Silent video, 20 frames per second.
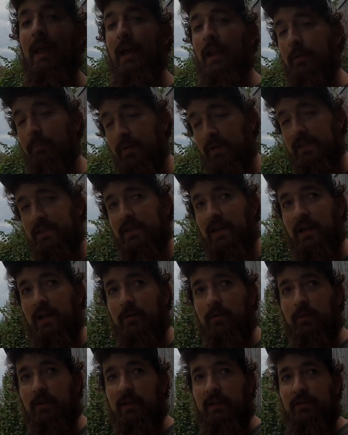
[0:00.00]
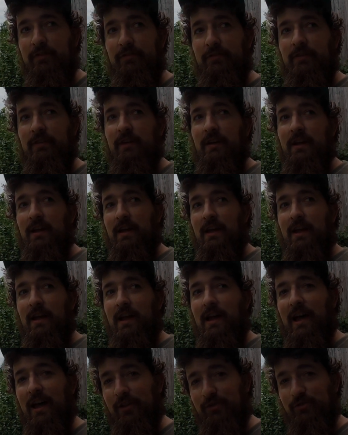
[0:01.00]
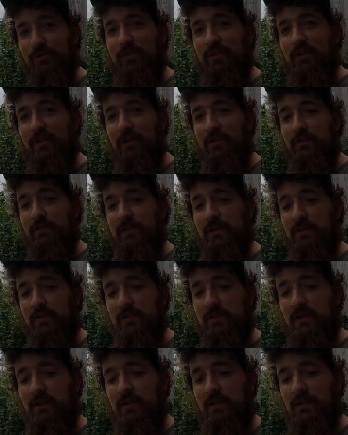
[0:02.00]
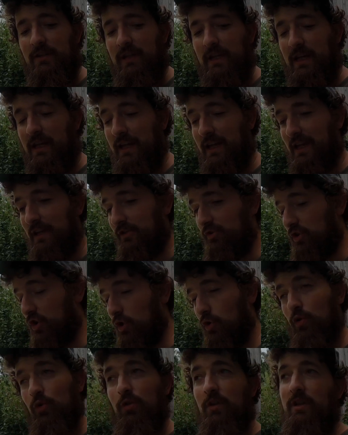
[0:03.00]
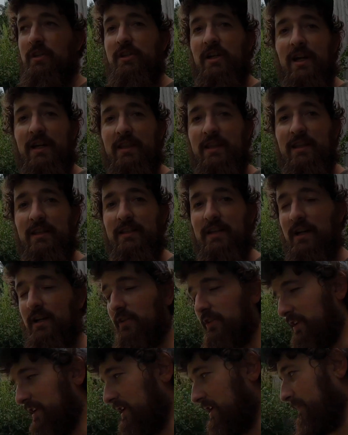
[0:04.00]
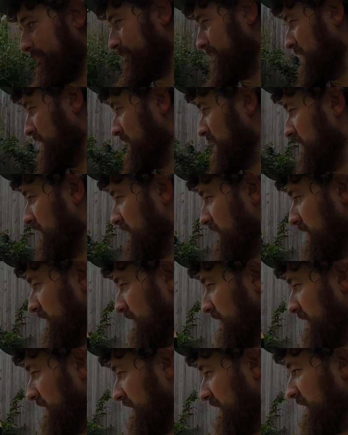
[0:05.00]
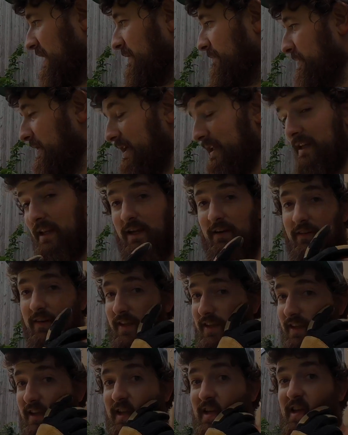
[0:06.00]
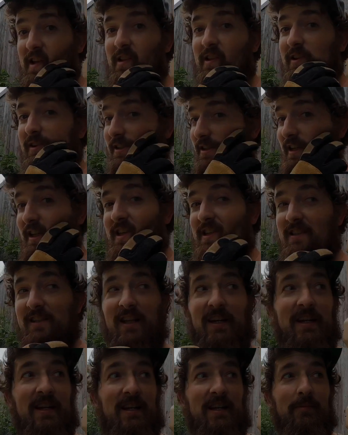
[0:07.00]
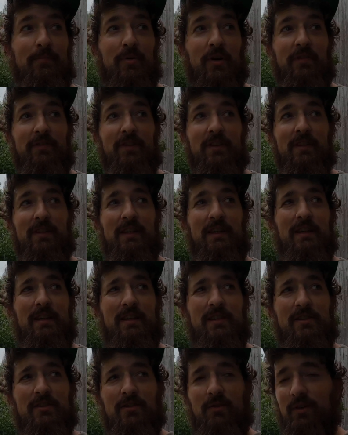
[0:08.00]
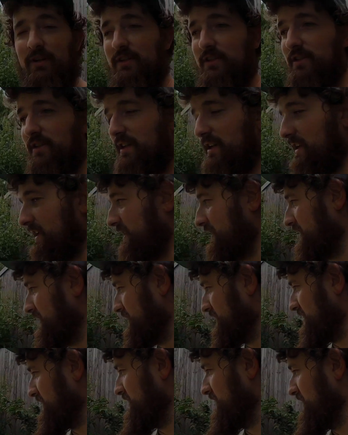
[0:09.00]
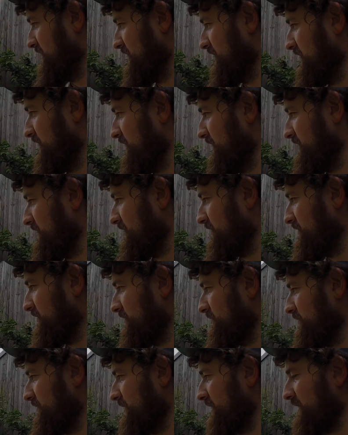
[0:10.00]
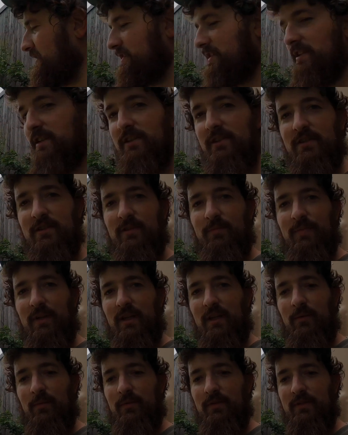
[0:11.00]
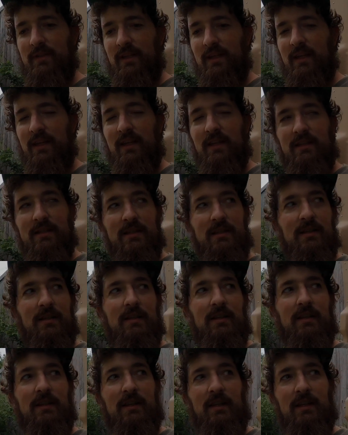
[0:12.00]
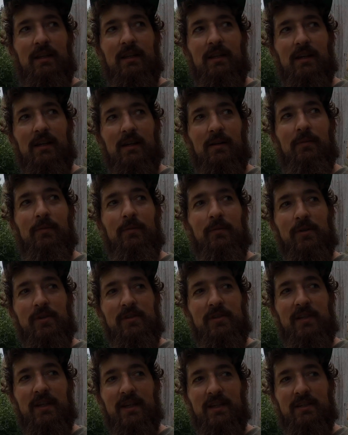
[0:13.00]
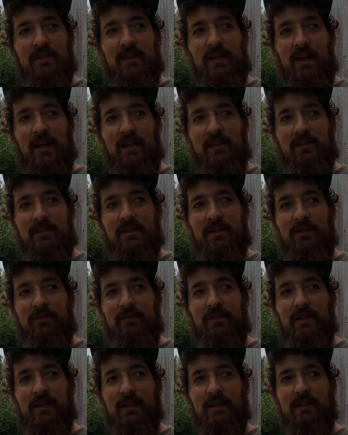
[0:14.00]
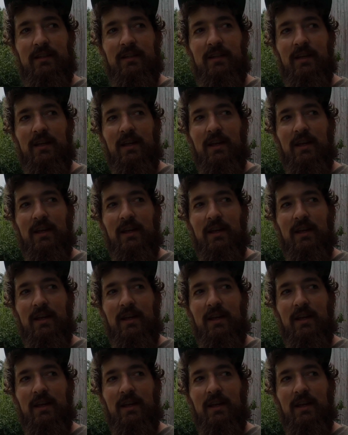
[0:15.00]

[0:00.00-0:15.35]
and a big sigh of relief. I was really nervous I was going to do that and totally jack the entire thing up. But everything looks like it's lining up perfectly, so I just got to cut the little notches to be able to get the emergency exit hatch stuff done.